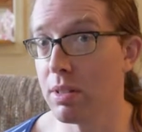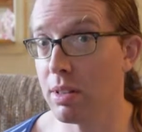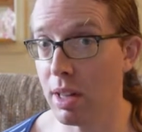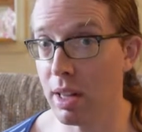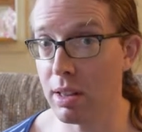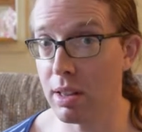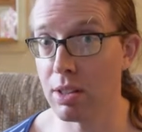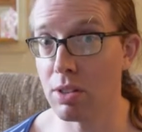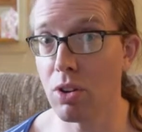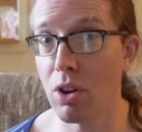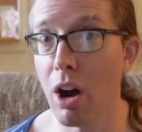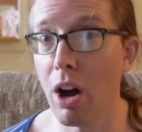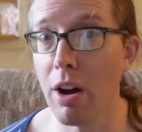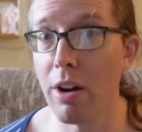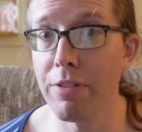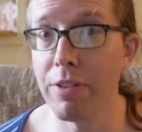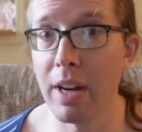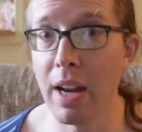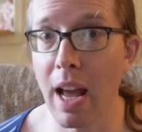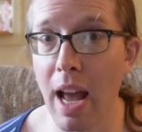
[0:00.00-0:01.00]
Like, this
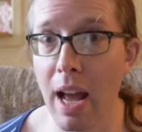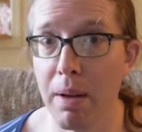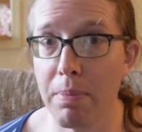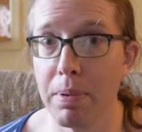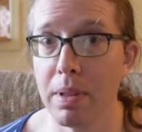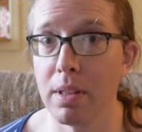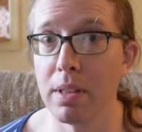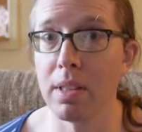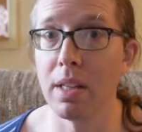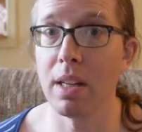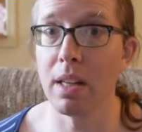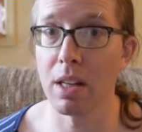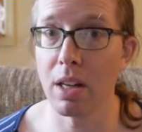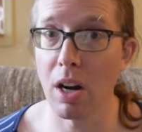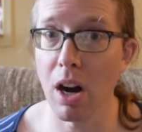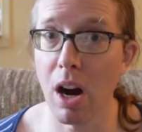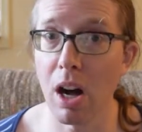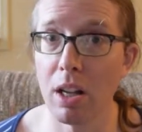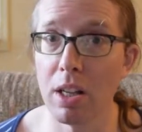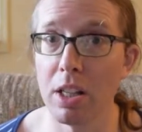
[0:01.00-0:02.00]
often happens in
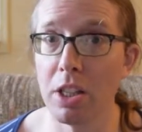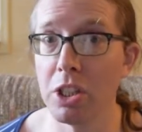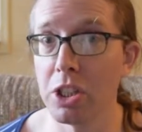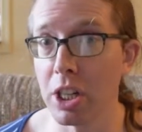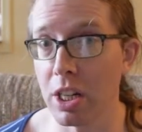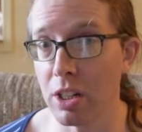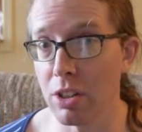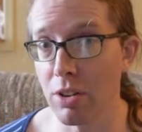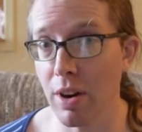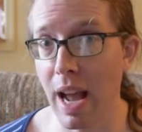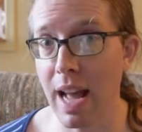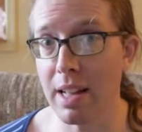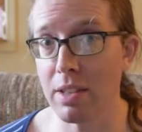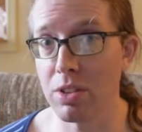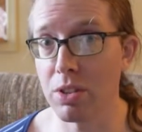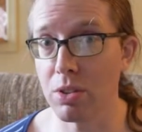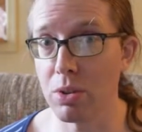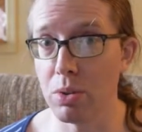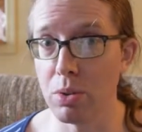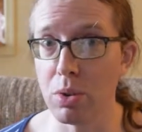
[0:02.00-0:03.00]
college and grad
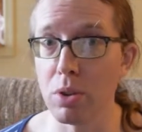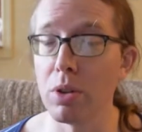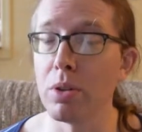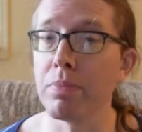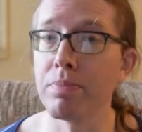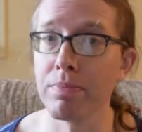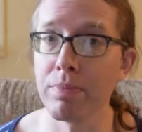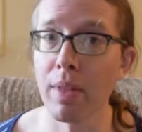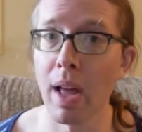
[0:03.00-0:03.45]
school,